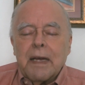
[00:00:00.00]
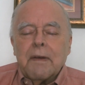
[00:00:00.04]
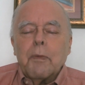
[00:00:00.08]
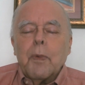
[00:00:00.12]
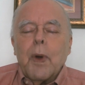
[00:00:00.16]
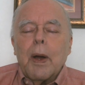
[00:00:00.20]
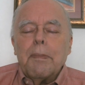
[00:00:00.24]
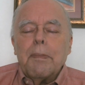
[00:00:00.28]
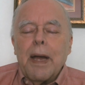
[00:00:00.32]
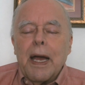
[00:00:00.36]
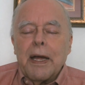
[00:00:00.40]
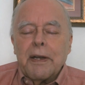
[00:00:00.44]

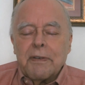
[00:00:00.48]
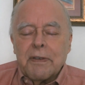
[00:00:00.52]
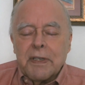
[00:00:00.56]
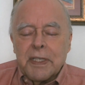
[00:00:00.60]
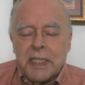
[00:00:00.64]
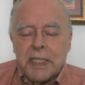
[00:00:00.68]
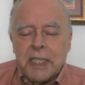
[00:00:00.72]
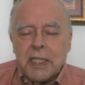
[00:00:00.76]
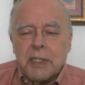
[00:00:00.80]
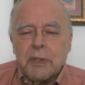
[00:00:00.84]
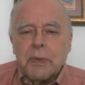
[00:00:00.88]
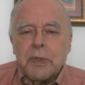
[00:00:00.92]
web
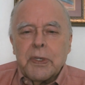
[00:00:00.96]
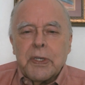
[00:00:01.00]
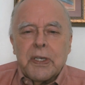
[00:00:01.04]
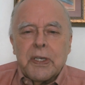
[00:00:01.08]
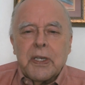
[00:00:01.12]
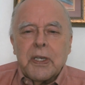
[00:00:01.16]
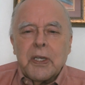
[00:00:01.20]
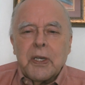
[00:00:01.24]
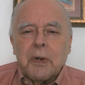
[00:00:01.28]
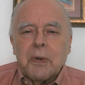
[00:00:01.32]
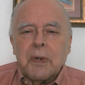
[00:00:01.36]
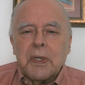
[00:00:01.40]
addresses where you
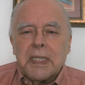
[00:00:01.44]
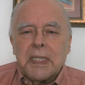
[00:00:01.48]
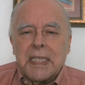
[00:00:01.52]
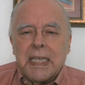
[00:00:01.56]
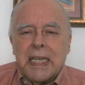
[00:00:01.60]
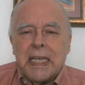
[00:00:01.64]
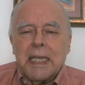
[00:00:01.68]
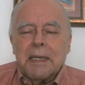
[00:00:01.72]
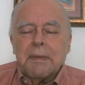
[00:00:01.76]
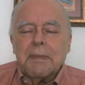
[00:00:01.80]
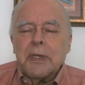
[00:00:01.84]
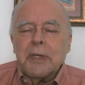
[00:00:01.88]
can go and
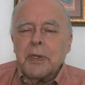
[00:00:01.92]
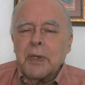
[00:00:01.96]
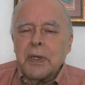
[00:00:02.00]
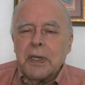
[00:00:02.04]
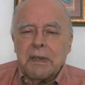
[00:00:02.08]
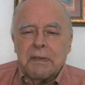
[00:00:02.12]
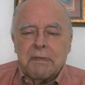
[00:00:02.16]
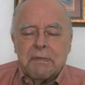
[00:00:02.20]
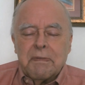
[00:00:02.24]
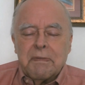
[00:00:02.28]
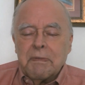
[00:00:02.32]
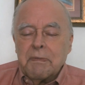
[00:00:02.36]
see them, and you
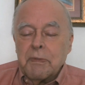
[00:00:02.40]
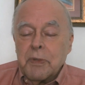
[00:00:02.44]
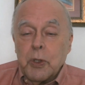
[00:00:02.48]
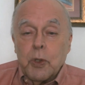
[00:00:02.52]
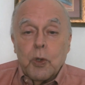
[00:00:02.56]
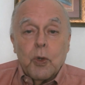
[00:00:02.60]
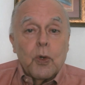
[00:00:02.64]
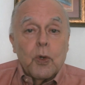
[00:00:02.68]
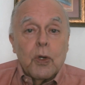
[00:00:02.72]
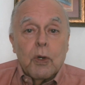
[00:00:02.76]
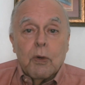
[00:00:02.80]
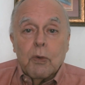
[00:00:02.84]
can
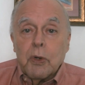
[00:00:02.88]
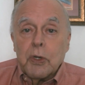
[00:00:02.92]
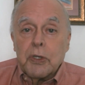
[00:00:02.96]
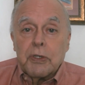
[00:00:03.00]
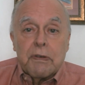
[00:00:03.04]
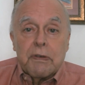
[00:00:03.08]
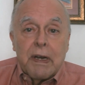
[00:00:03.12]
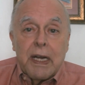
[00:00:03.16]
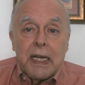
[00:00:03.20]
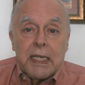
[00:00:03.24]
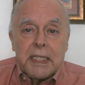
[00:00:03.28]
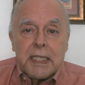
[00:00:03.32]
Google or
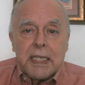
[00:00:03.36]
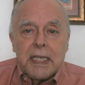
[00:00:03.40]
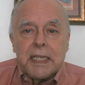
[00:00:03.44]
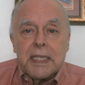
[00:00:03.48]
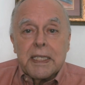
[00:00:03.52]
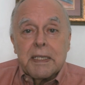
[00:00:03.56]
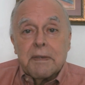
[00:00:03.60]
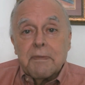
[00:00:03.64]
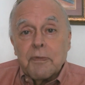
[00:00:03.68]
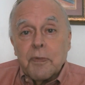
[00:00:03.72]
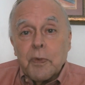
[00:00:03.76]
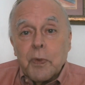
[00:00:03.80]

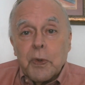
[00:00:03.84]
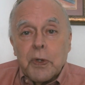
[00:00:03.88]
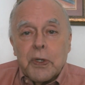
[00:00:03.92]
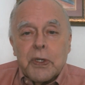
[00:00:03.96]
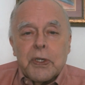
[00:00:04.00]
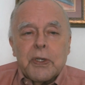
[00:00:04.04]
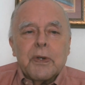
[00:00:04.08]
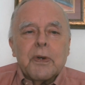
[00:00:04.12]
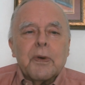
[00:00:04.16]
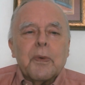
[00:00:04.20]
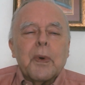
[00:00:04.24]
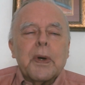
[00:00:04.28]
translate them for
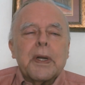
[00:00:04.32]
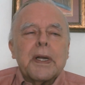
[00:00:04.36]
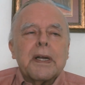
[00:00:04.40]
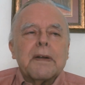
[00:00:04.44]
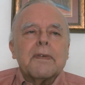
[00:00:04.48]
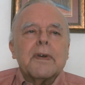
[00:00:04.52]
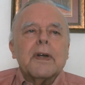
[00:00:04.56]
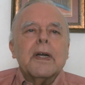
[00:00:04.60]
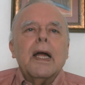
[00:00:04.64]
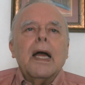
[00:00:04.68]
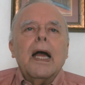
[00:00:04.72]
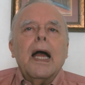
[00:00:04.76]
you or
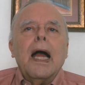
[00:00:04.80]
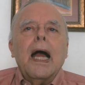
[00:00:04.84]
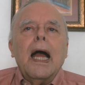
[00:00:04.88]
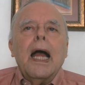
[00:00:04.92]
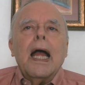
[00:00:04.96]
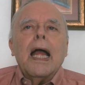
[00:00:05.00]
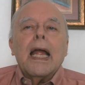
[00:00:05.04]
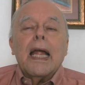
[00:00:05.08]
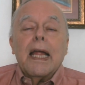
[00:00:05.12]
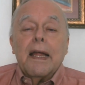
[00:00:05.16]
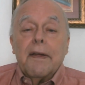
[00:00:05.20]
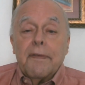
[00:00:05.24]
whatever,
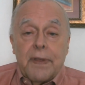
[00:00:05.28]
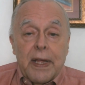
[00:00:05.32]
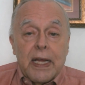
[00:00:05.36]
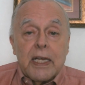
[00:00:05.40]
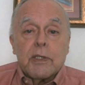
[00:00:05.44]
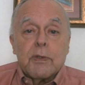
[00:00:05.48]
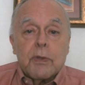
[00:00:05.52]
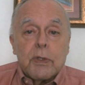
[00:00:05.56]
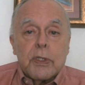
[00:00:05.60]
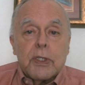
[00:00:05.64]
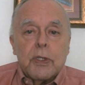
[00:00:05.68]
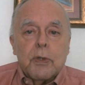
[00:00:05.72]
if
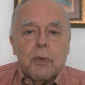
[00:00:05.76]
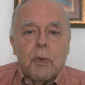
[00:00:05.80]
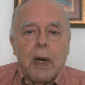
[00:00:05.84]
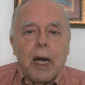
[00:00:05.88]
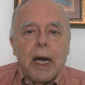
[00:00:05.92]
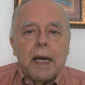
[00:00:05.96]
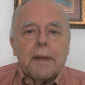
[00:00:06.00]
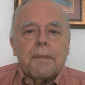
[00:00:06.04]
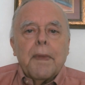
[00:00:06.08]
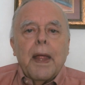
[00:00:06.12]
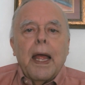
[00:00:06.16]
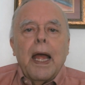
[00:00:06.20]
that's what you
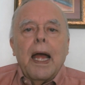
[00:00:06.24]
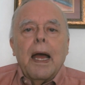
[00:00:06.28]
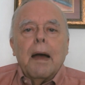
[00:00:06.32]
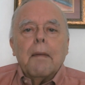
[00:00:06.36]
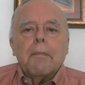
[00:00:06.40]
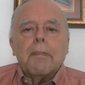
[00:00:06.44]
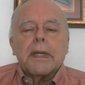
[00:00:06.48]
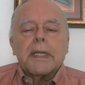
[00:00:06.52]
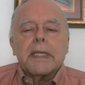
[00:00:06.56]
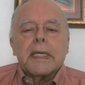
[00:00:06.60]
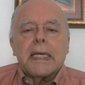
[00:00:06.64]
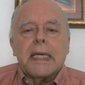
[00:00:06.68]
want.
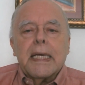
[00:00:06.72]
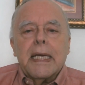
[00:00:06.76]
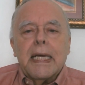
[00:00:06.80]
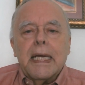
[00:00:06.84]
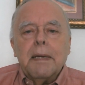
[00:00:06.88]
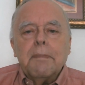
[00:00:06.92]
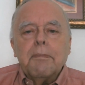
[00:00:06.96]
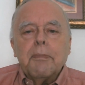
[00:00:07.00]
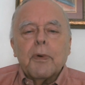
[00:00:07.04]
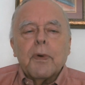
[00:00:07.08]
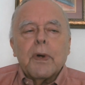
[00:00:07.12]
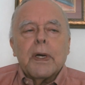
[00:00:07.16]
But the
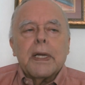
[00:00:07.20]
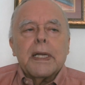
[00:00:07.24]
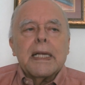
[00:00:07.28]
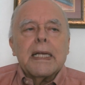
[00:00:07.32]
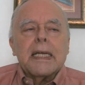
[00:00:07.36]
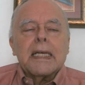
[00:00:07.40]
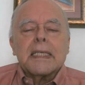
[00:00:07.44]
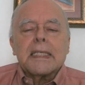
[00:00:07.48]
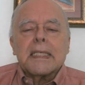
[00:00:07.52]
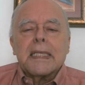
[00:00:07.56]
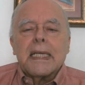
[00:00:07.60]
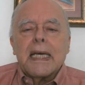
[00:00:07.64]
key
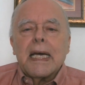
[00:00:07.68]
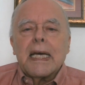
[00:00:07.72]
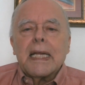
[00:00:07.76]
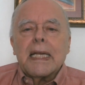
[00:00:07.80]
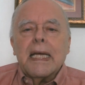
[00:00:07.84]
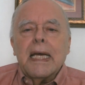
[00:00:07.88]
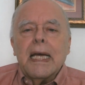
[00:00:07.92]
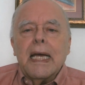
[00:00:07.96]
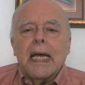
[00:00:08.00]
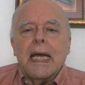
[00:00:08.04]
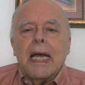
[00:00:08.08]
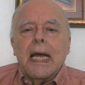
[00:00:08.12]
point is
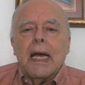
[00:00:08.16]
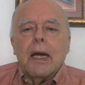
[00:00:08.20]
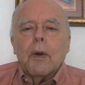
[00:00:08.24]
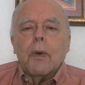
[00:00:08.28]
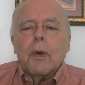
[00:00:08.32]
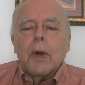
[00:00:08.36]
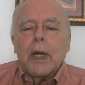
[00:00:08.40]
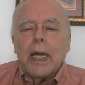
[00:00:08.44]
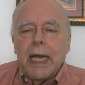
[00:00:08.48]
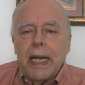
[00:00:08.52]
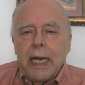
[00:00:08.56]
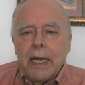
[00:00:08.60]
that
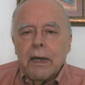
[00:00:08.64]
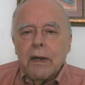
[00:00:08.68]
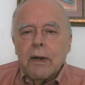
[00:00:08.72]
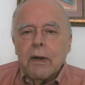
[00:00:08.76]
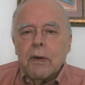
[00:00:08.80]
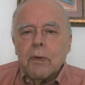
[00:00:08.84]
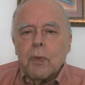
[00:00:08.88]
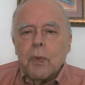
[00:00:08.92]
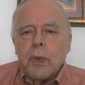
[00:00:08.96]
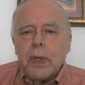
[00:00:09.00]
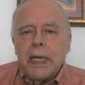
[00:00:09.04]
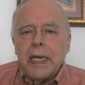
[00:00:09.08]

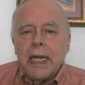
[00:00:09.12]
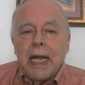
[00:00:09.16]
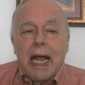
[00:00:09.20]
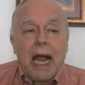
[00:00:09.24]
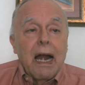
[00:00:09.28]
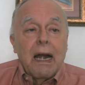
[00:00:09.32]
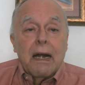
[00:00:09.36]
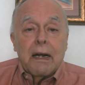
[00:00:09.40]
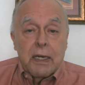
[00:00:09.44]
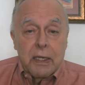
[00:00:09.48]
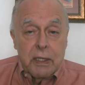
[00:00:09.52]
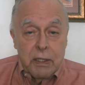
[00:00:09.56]
here we
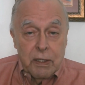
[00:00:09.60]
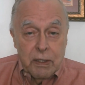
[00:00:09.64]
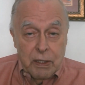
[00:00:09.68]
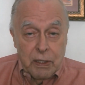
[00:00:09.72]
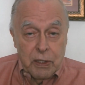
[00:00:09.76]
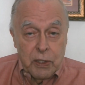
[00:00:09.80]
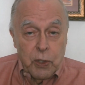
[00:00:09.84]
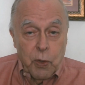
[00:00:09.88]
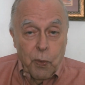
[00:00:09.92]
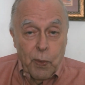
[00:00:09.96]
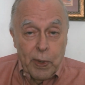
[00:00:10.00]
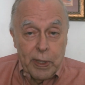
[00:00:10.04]

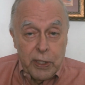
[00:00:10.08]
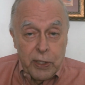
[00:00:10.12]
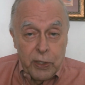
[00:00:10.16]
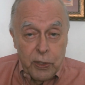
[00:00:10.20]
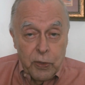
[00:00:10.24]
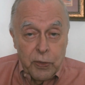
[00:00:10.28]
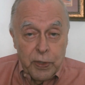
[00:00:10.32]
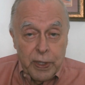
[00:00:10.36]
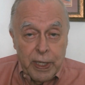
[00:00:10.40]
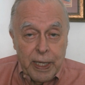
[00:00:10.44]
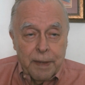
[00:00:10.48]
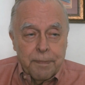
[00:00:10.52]
aren't going to
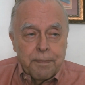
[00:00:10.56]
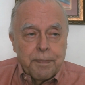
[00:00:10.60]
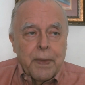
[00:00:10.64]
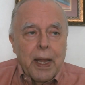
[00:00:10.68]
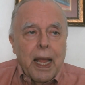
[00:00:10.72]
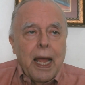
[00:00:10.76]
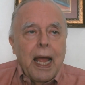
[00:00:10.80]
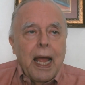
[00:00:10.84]
do that.